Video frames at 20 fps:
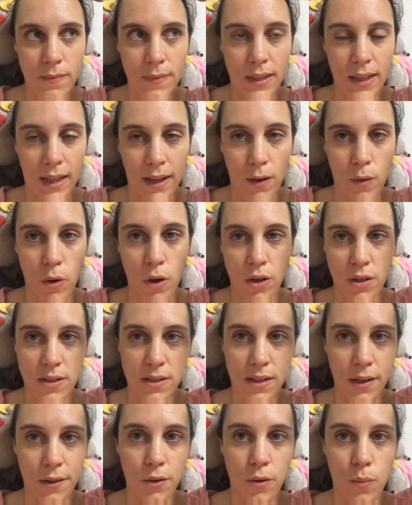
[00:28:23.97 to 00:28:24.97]
like a
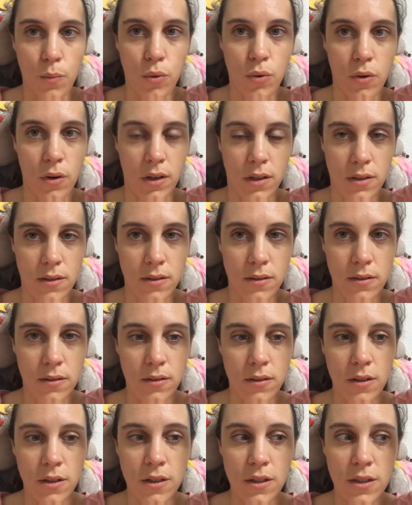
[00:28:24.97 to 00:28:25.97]
center point,
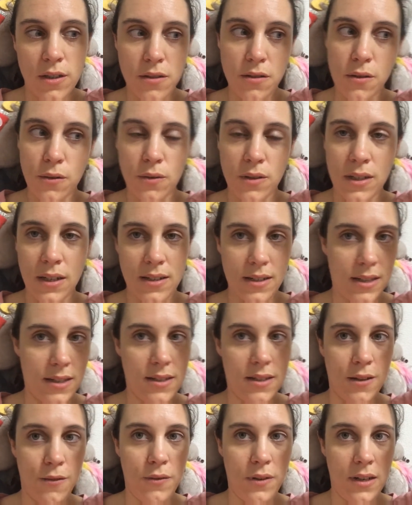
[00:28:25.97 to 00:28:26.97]
so that's
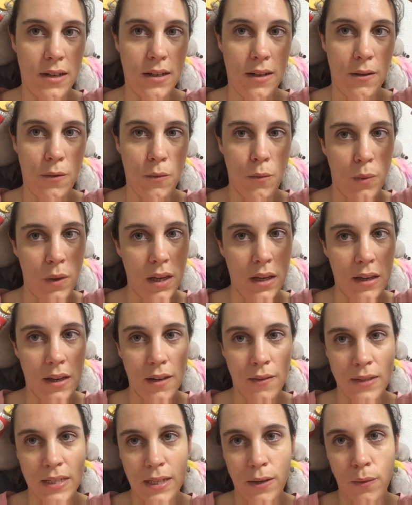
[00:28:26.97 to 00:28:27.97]
definitely wig.
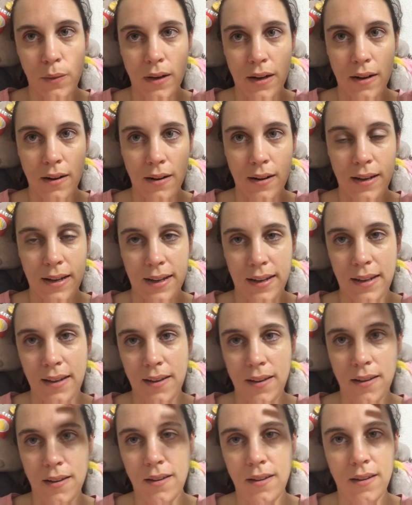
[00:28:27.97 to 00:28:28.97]
If they wear
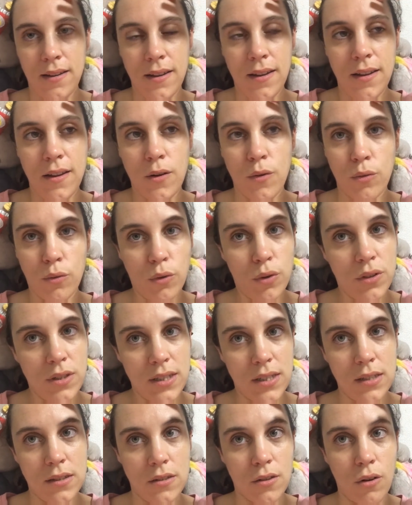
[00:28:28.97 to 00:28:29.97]
like
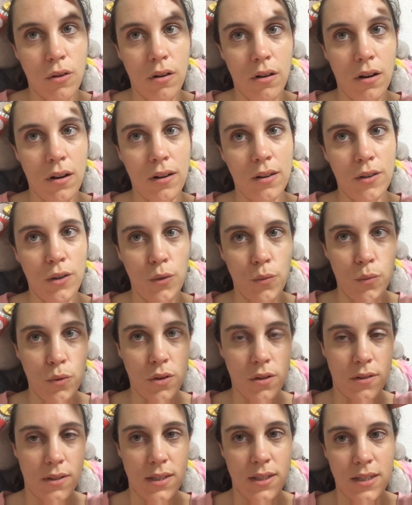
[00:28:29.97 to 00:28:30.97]
rooted doll, you
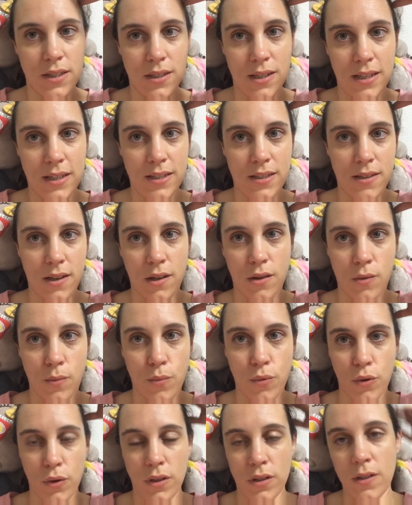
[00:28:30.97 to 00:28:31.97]
wouldn't see that center
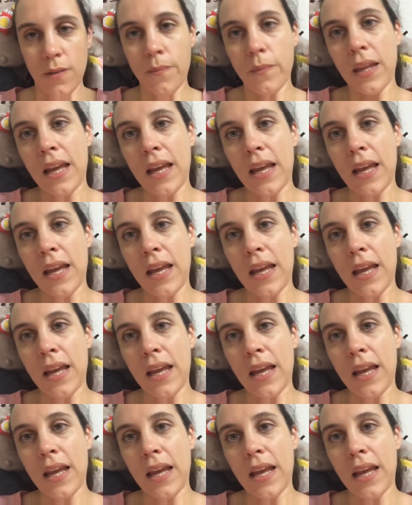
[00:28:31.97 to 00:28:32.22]
point.